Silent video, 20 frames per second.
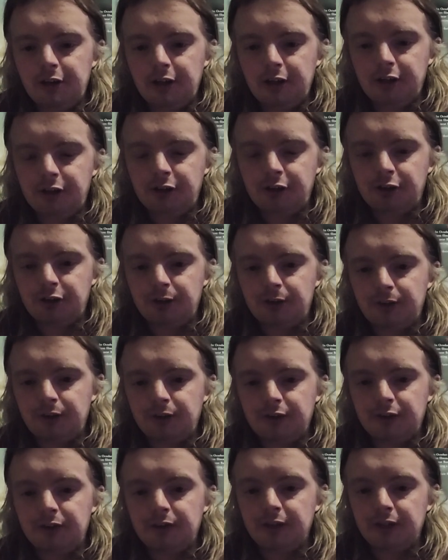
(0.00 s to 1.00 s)
issues with
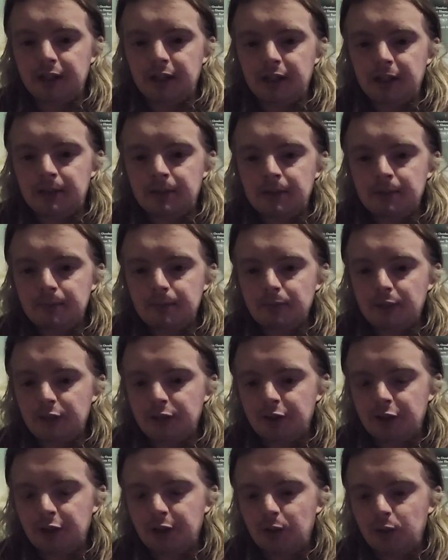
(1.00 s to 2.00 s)
this figure.
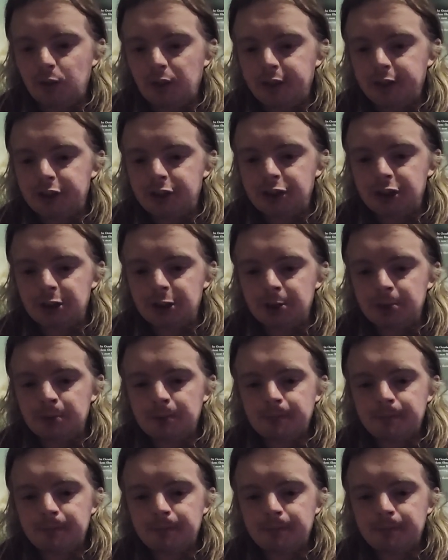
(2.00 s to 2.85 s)
It's only one issue,